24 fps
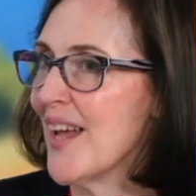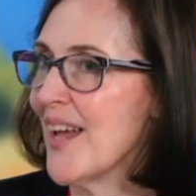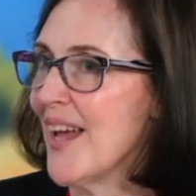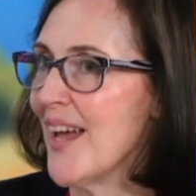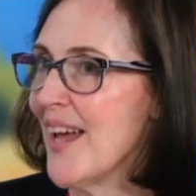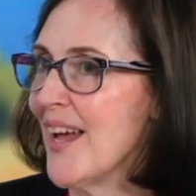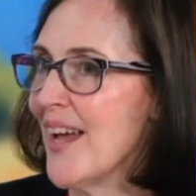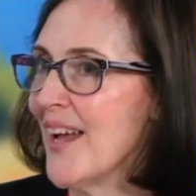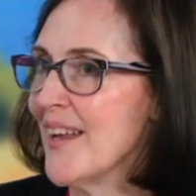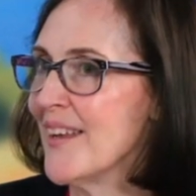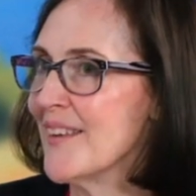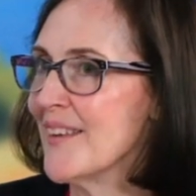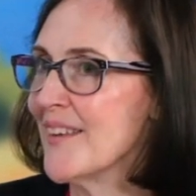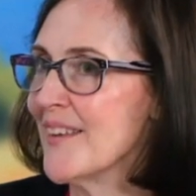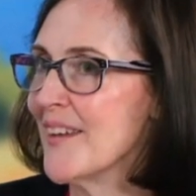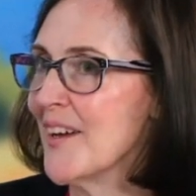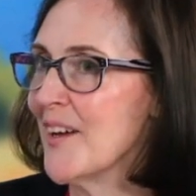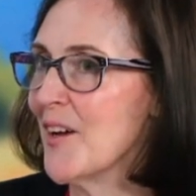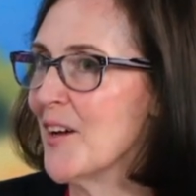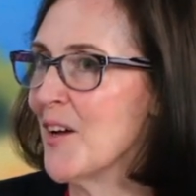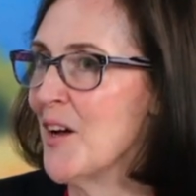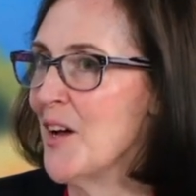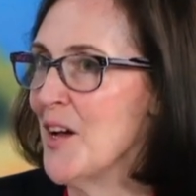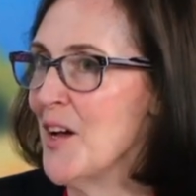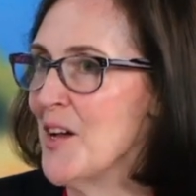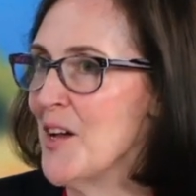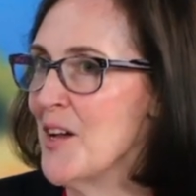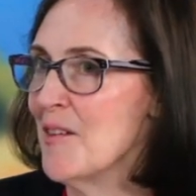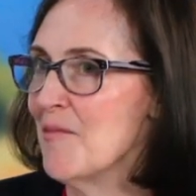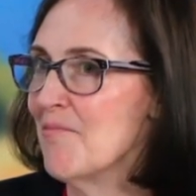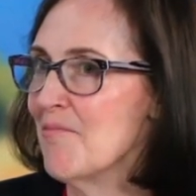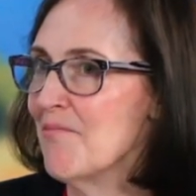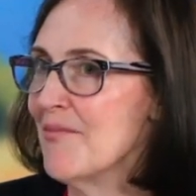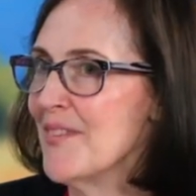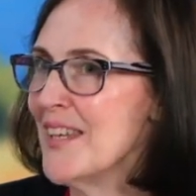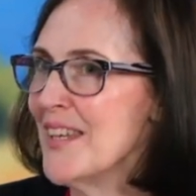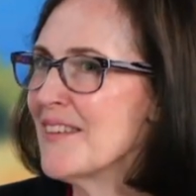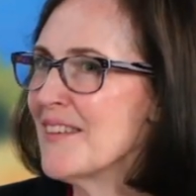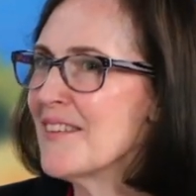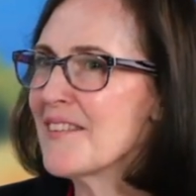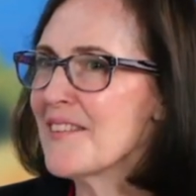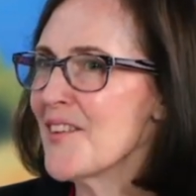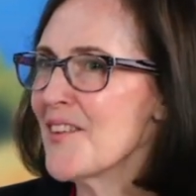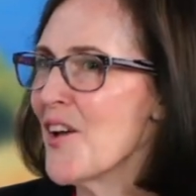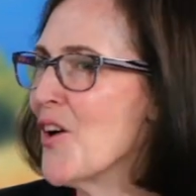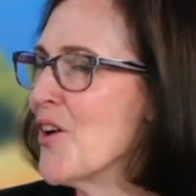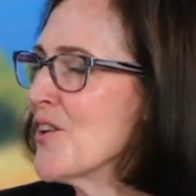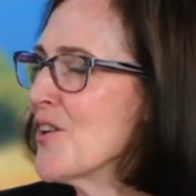And uh, these
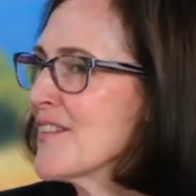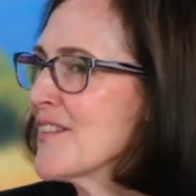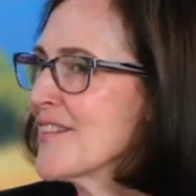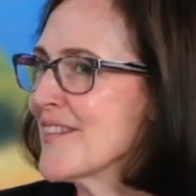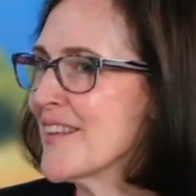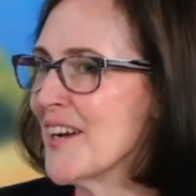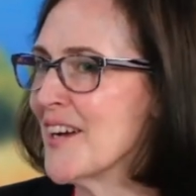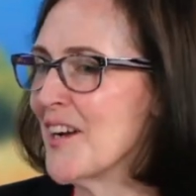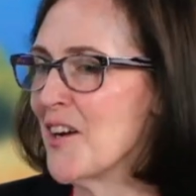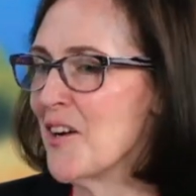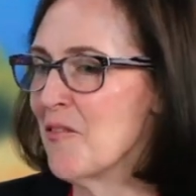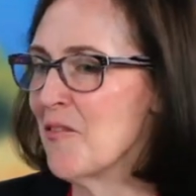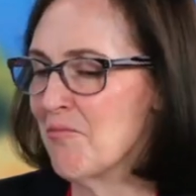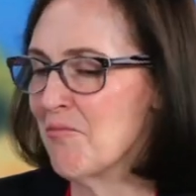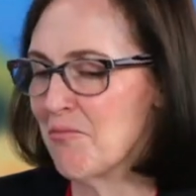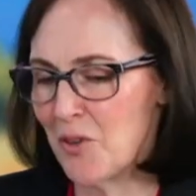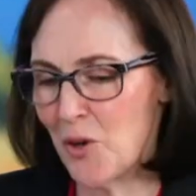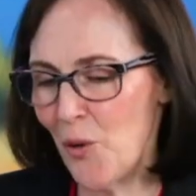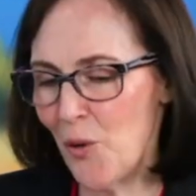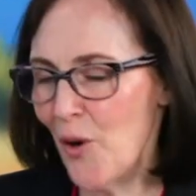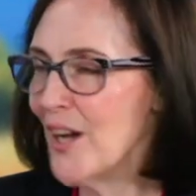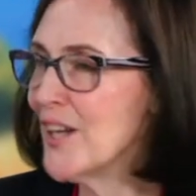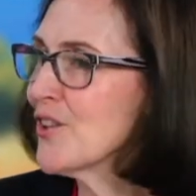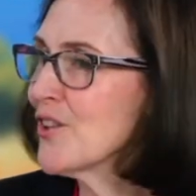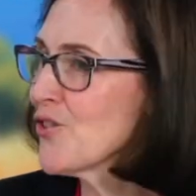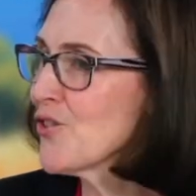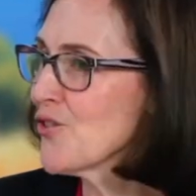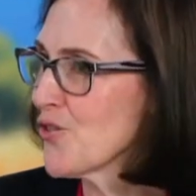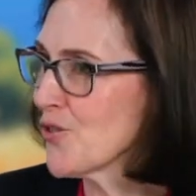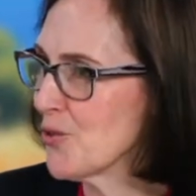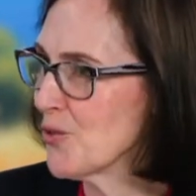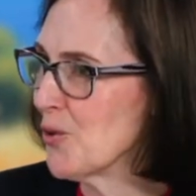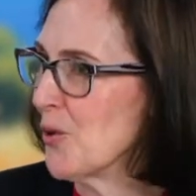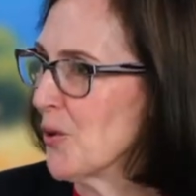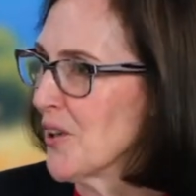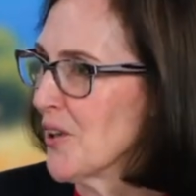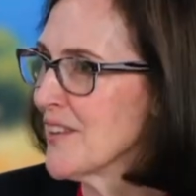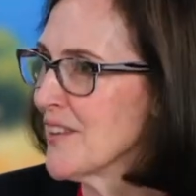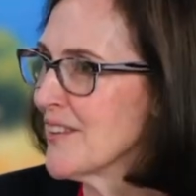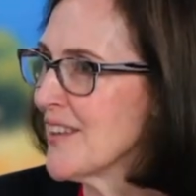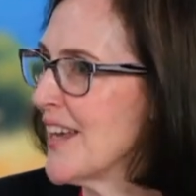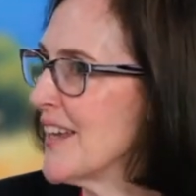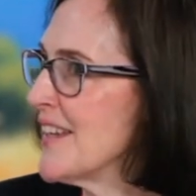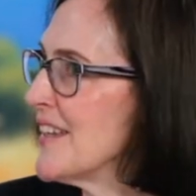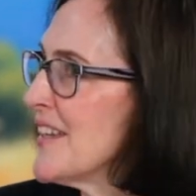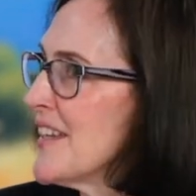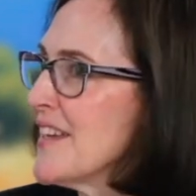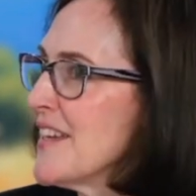songs are quite short
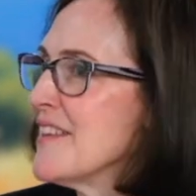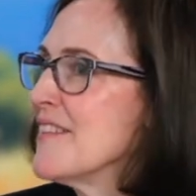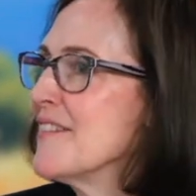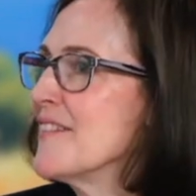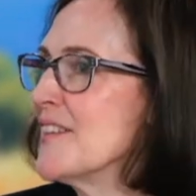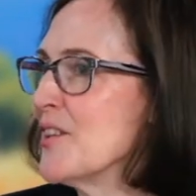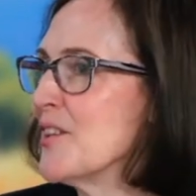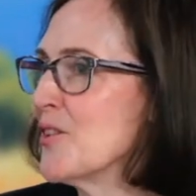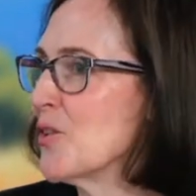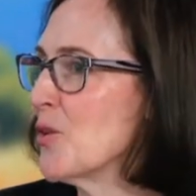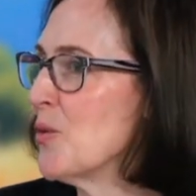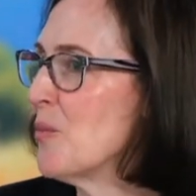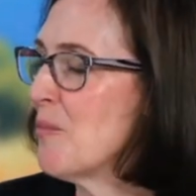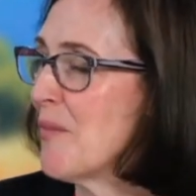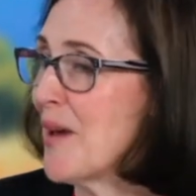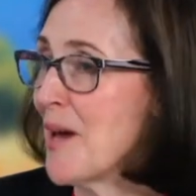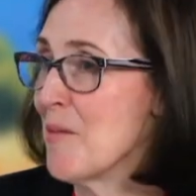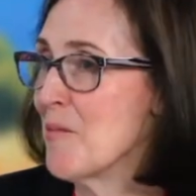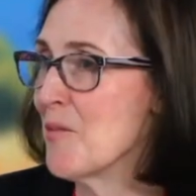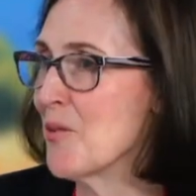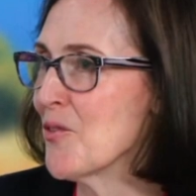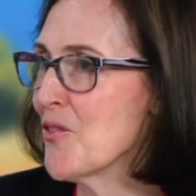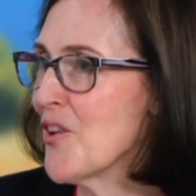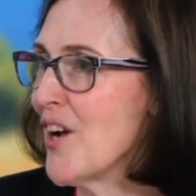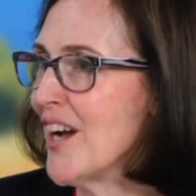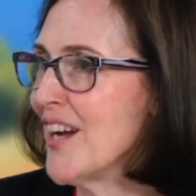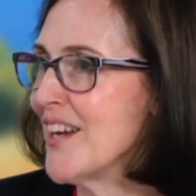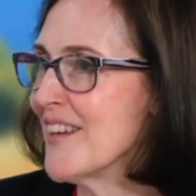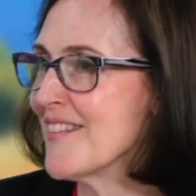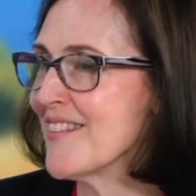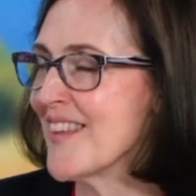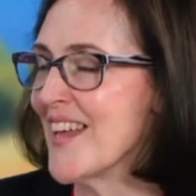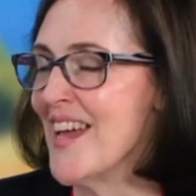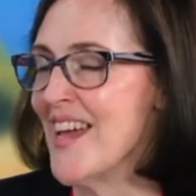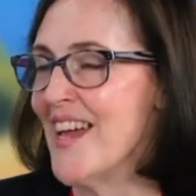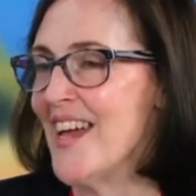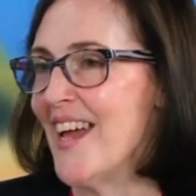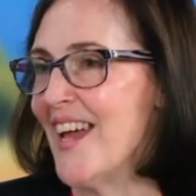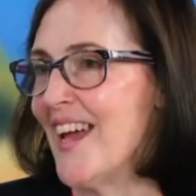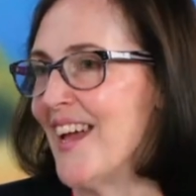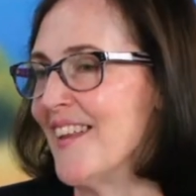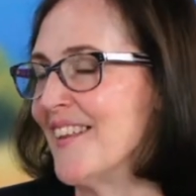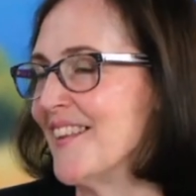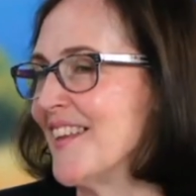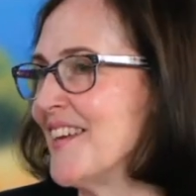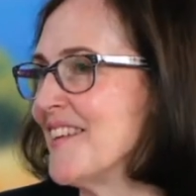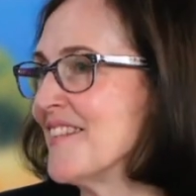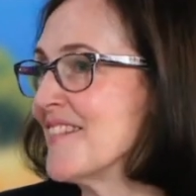and easy to memorize,
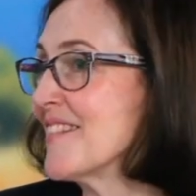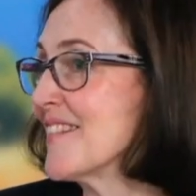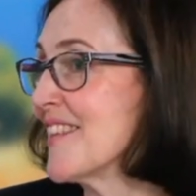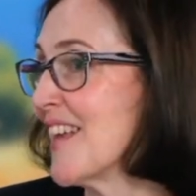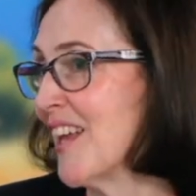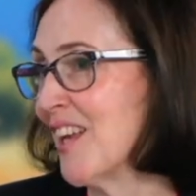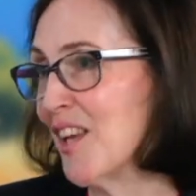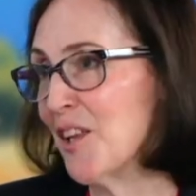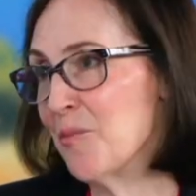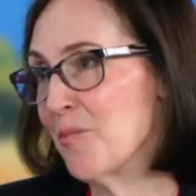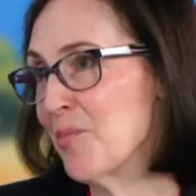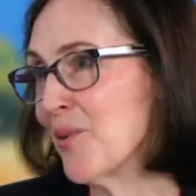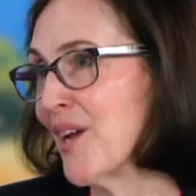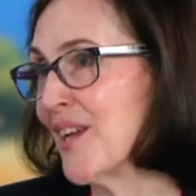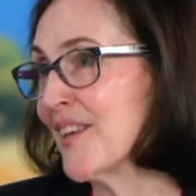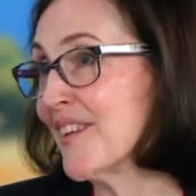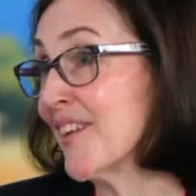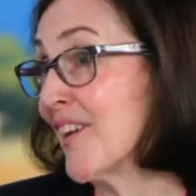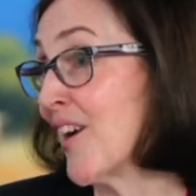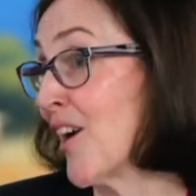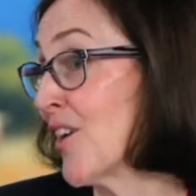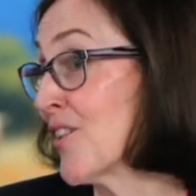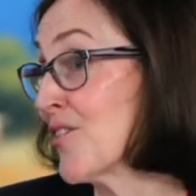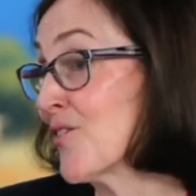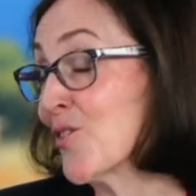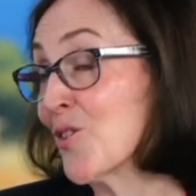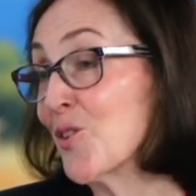and they celebrate God's